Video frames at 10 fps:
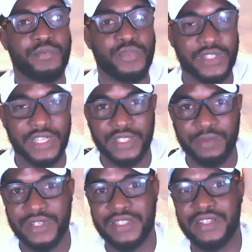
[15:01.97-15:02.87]
protect your
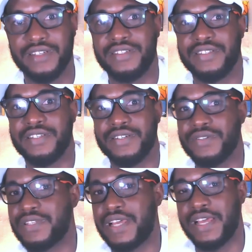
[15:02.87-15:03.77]
personal
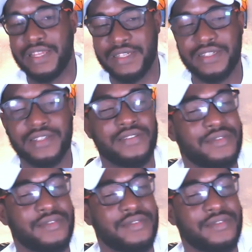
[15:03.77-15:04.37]
details, and